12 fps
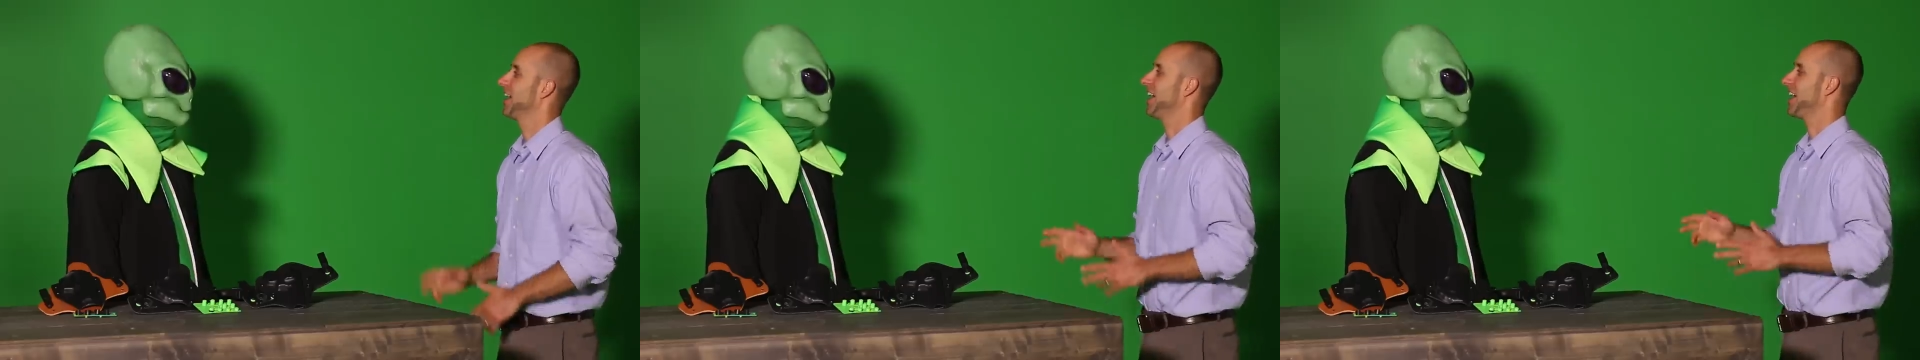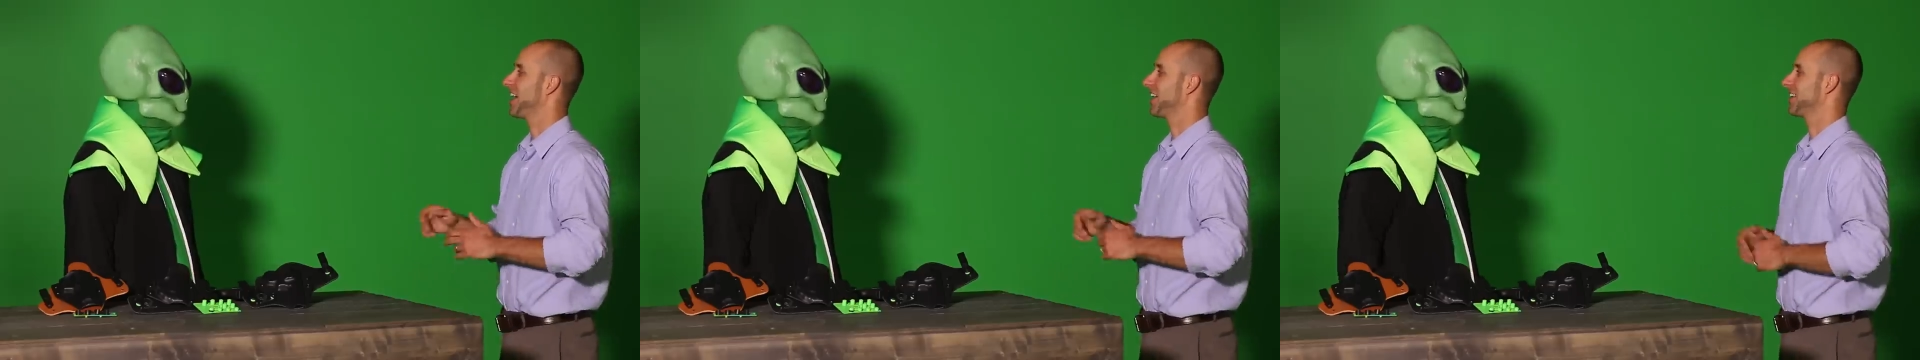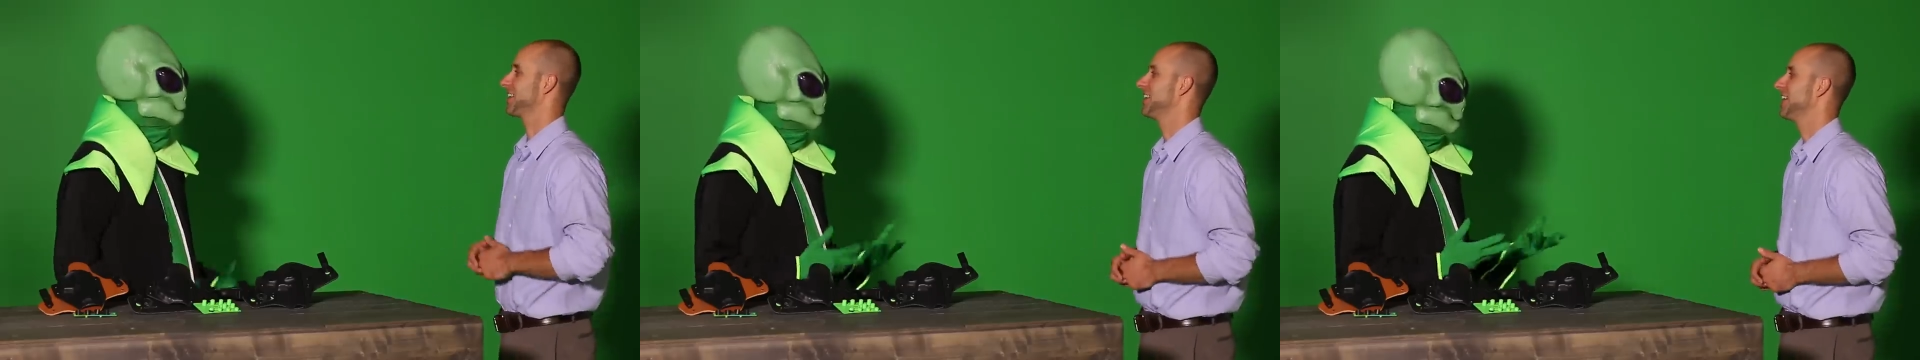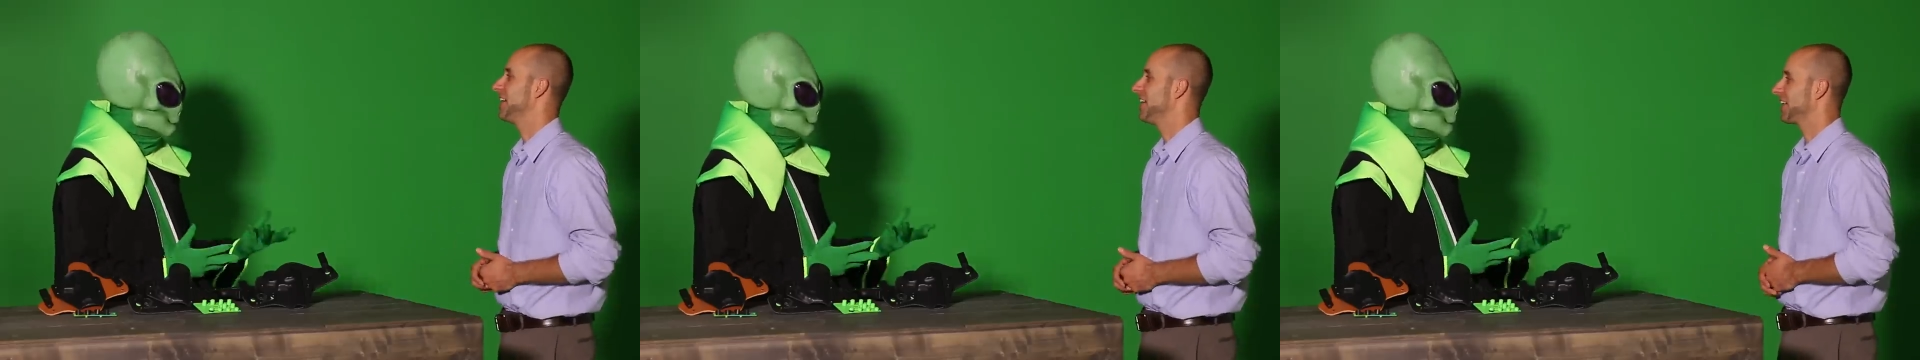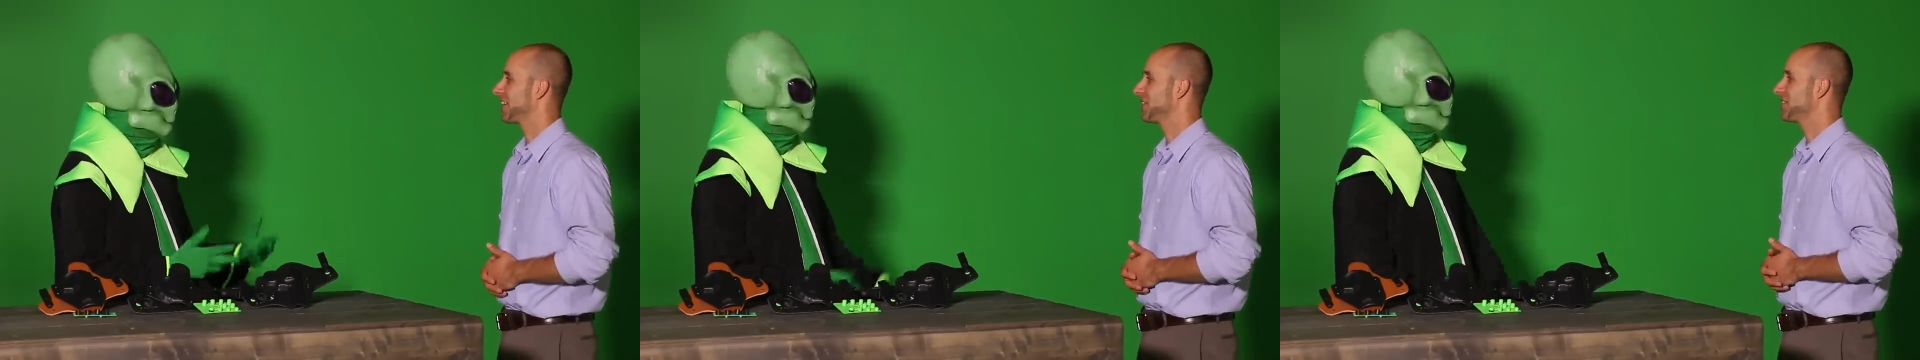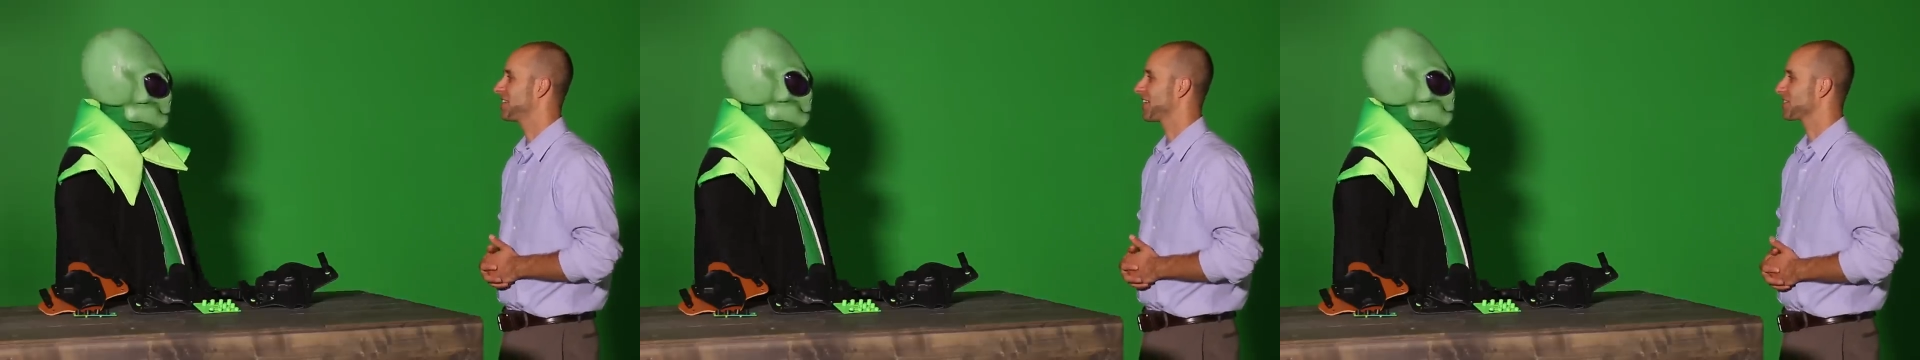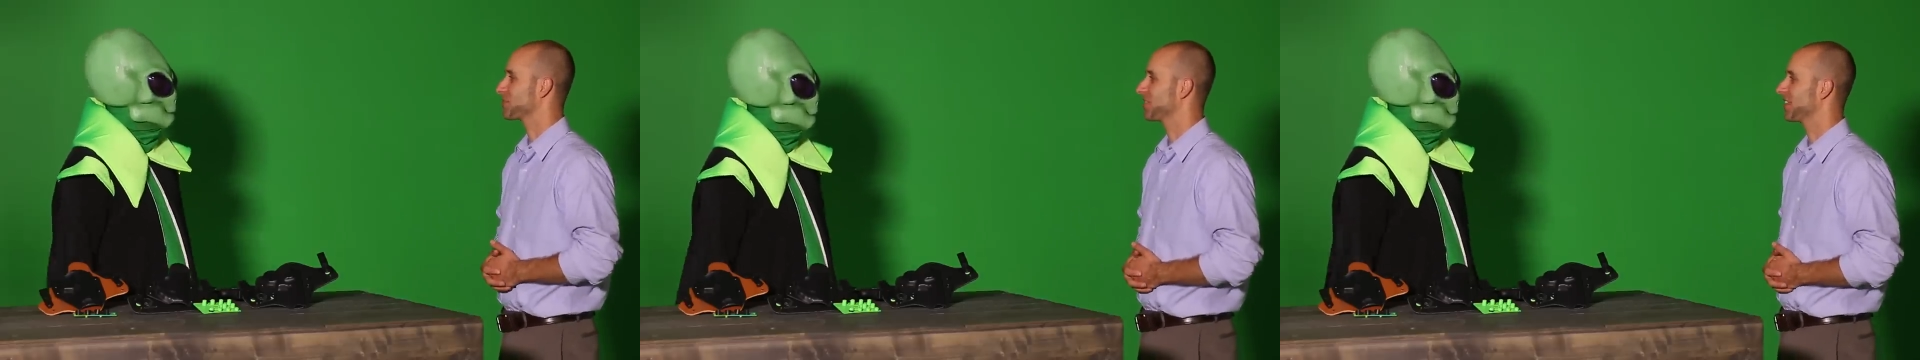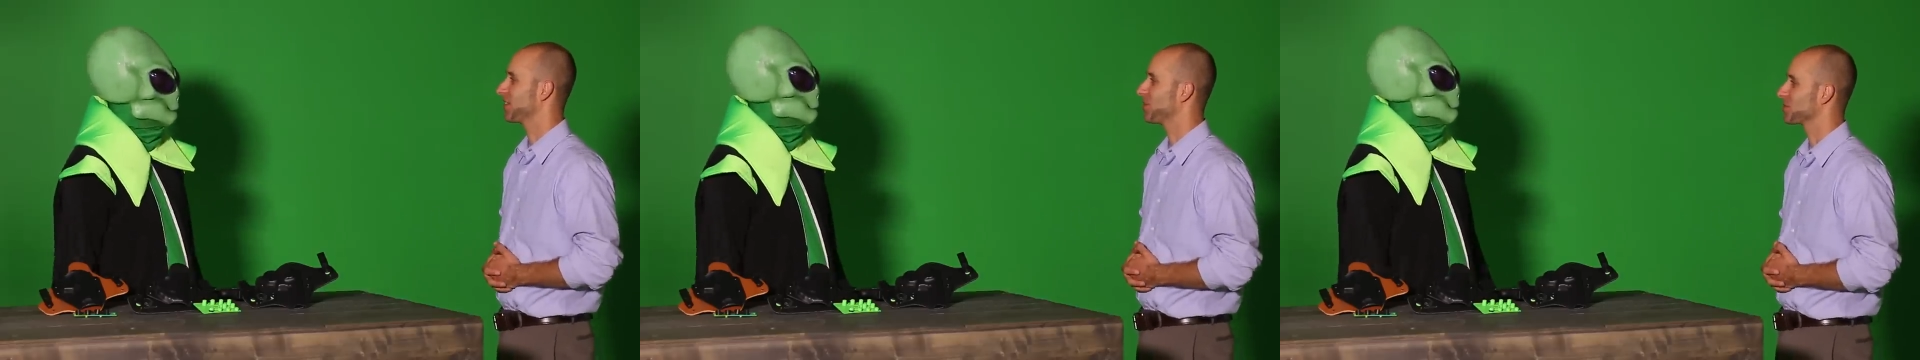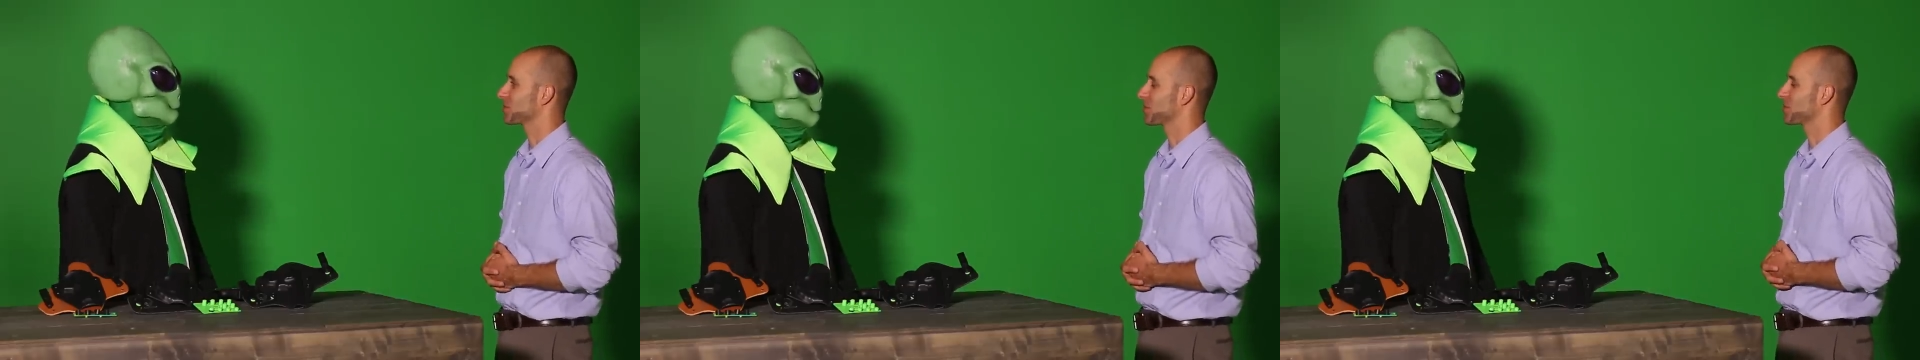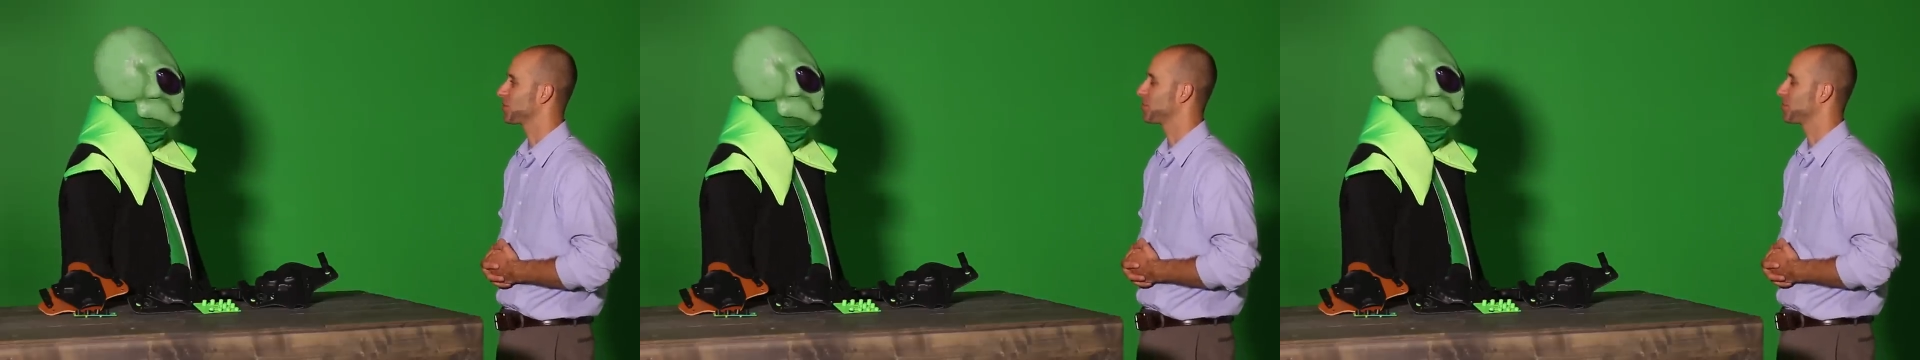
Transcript: Hey Alan, can you tell us when the holsters